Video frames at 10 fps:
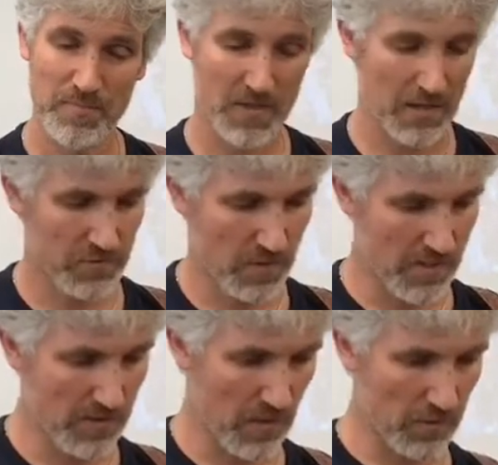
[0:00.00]
Okay, so
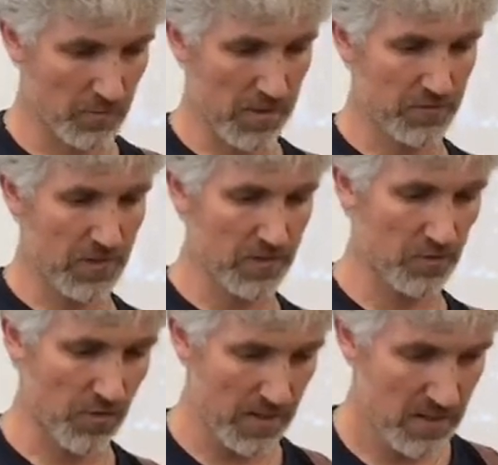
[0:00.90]
here we go. Let's play this on the
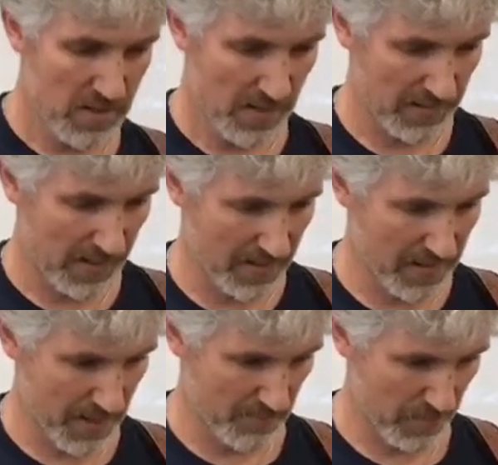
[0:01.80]
screen. Again,
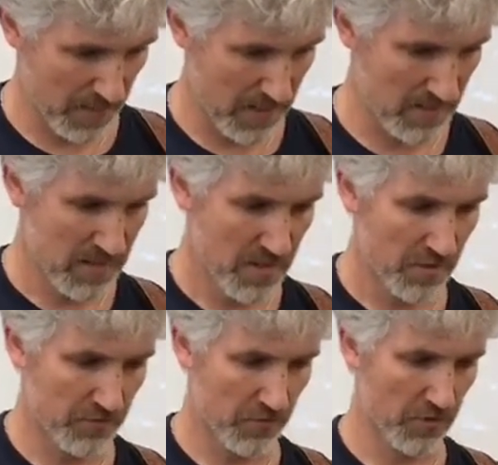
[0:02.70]
not playing
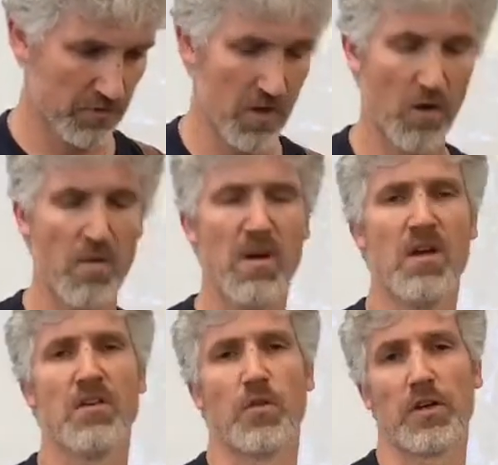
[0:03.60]
this first note.
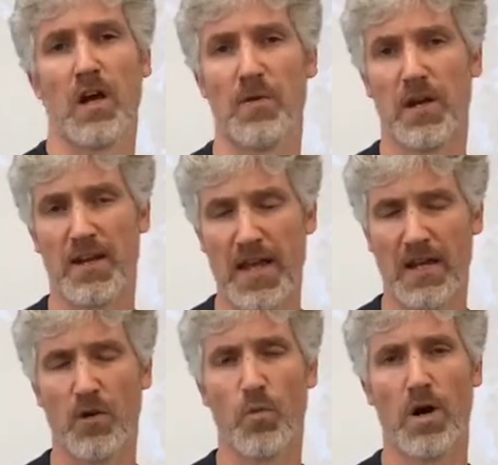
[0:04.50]
So we're coming on
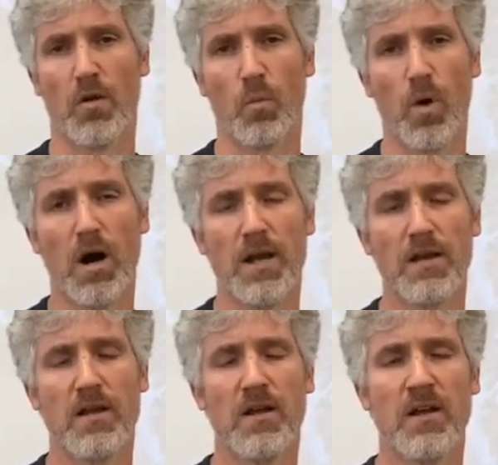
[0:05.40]
and a one.
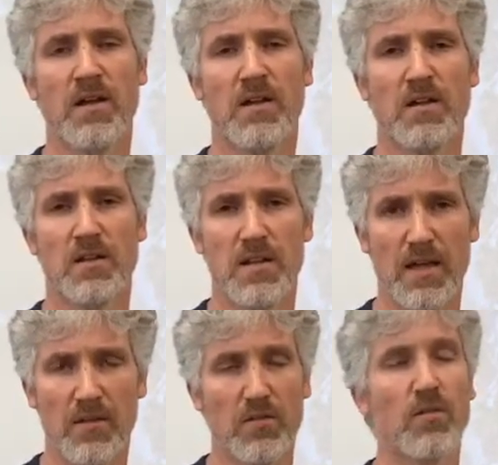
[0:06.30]
One,
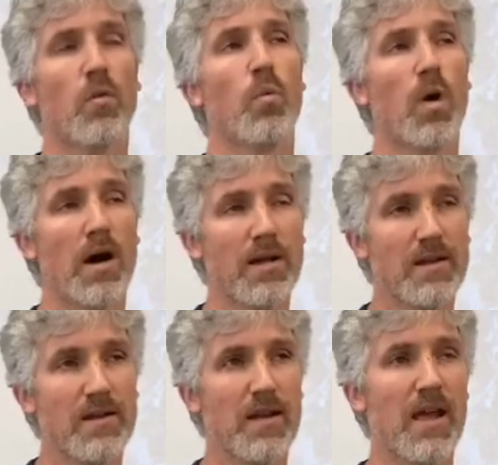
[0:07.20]

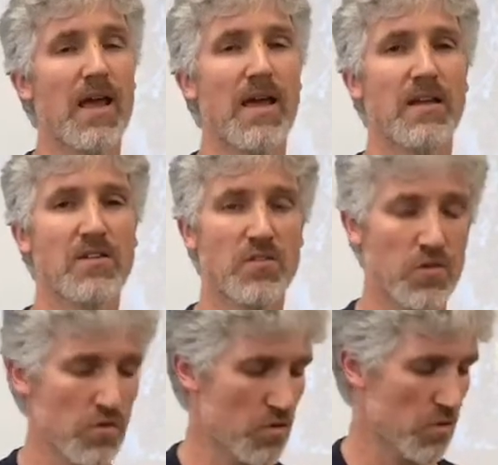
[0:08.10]
one and
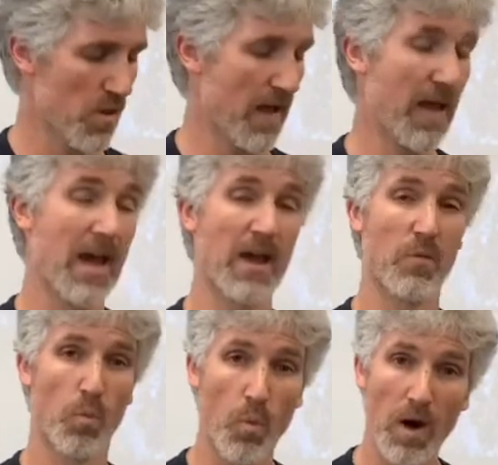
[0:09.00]
two
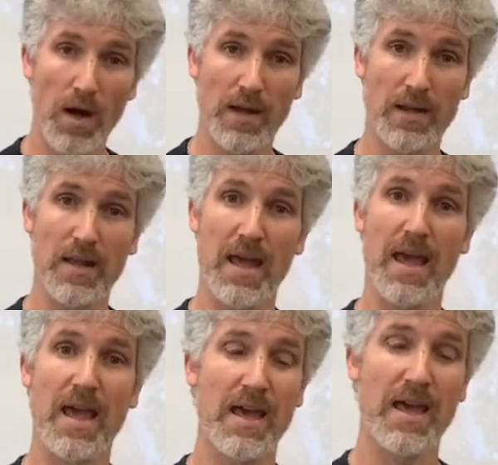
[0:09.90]
and one,
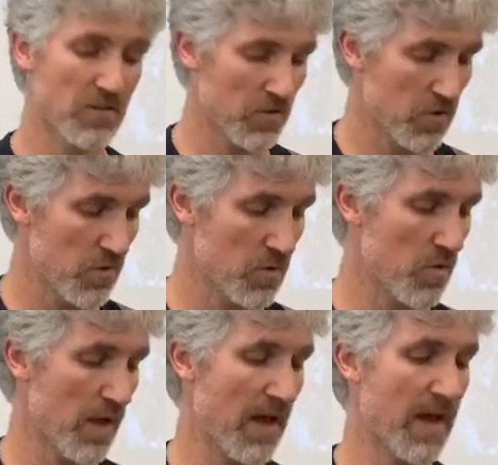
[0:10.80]
and
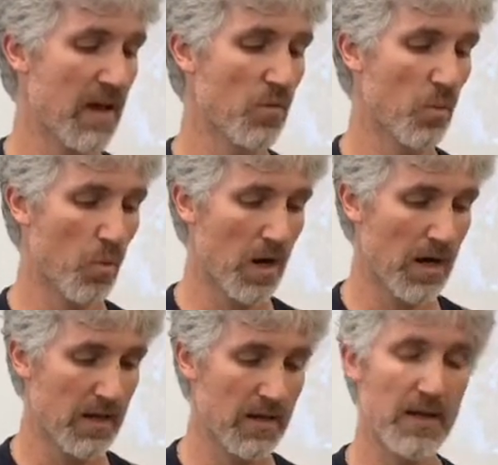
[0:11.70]
two and
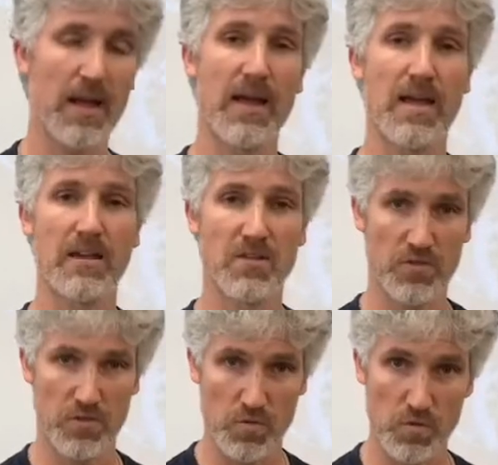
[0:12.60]
one,
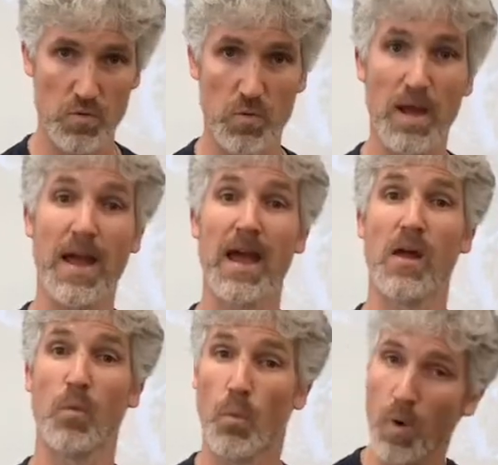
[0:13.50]
and two
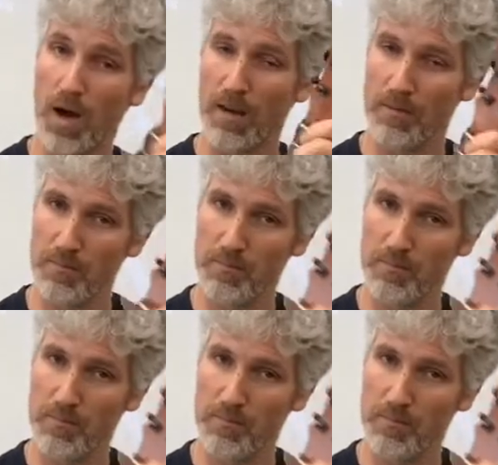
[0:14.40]
and one.